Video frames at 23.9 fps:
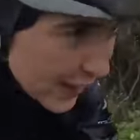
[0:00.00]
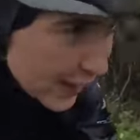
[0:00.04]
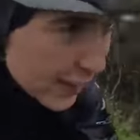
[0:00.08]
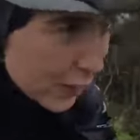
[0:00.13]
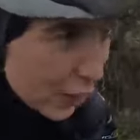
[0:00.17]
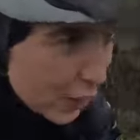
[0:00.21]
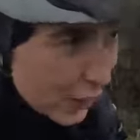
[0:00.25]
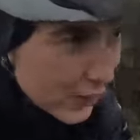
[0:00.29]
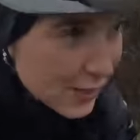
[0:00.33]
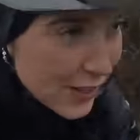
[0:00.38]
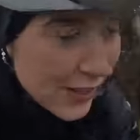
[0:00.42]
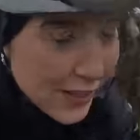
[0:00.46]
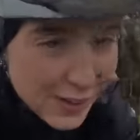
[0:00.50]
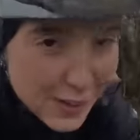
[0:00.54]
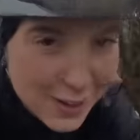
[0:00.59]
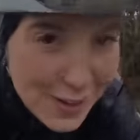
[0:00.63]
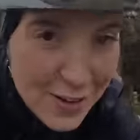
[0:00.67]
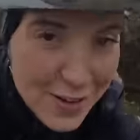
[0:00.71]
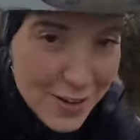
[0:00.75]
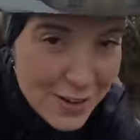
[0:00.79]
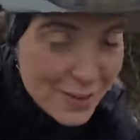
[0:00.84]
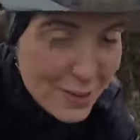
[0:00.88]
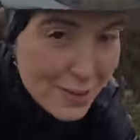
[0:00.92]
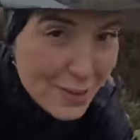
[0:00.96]
can't say it's
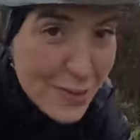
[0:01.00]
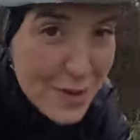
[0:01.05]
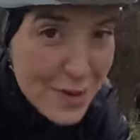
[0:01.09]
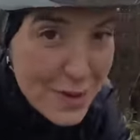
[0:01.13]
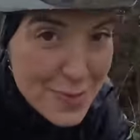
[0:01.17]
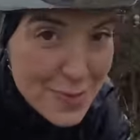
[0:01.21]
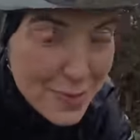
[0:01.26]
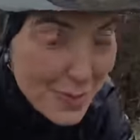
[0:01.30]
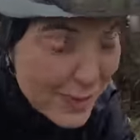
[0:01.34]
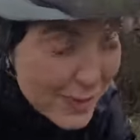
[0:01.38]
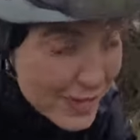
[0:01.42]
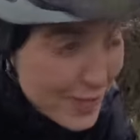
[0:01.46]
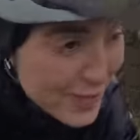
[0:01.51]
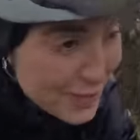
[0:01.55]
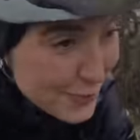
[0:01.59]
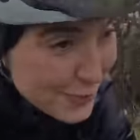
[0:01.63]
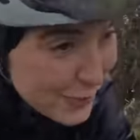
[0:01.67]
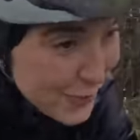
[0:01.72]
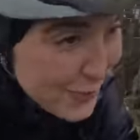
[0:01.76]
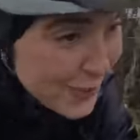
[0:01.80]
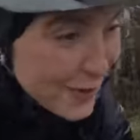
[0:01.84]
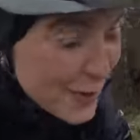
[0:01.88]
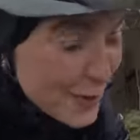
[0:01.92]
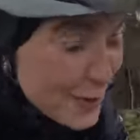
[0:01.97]
very enjoyable in this
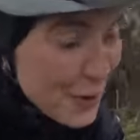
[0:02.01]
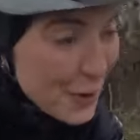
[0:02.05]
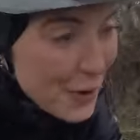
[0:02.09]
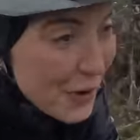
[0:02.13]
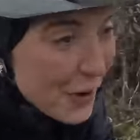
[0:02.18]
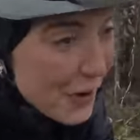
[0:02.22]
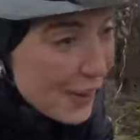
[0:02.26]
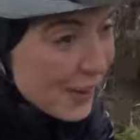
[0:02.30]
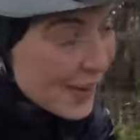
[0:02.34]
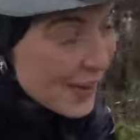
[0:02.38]
weather, but